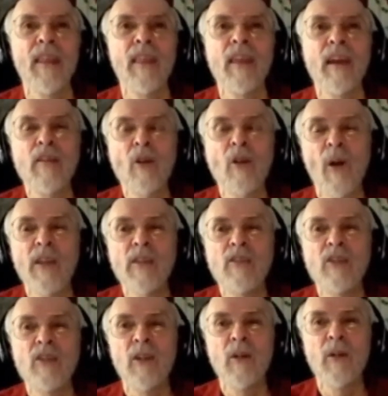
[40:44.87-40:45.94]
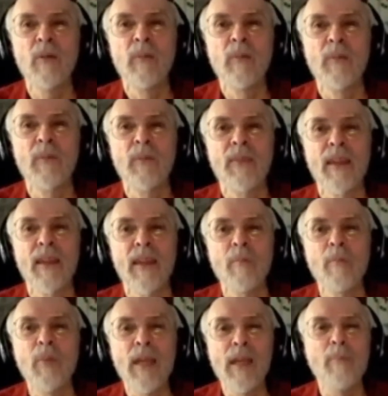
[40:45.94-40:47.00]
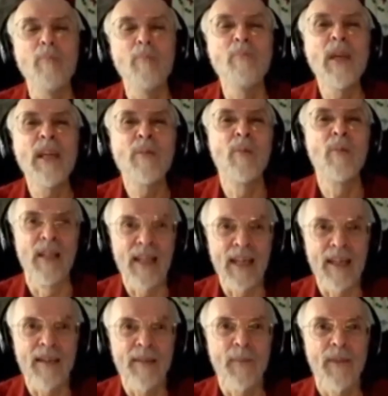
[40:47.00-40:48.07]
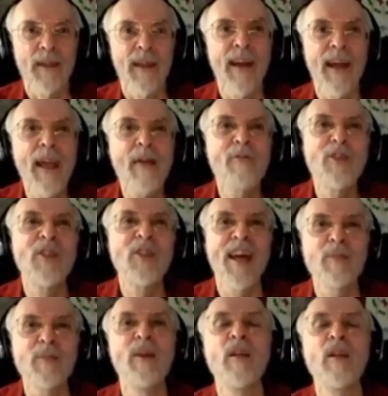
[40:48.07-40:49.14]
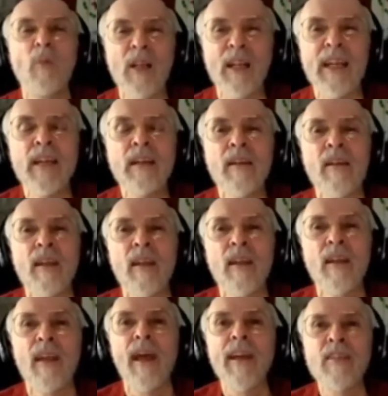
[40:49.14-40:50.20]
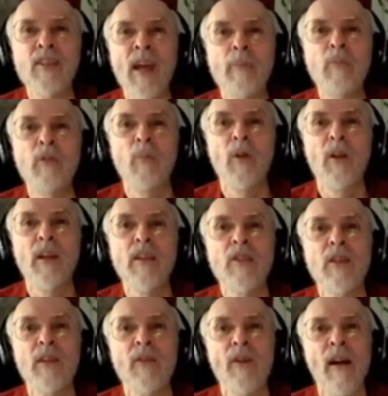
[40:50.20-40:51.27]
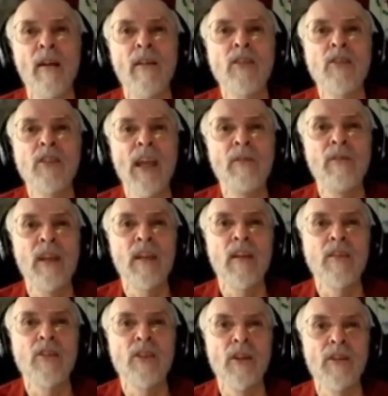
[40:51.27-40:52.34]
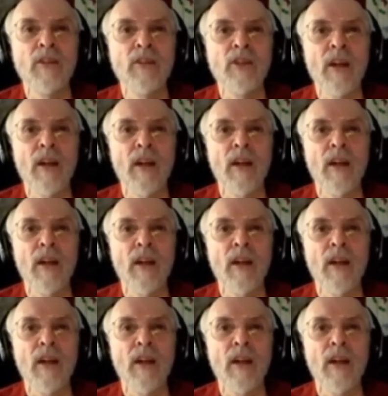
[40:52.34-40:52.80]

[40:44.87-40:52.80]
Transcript: They're going to be minimally, and I emphasize minimally, acceptable as far as safety concerns.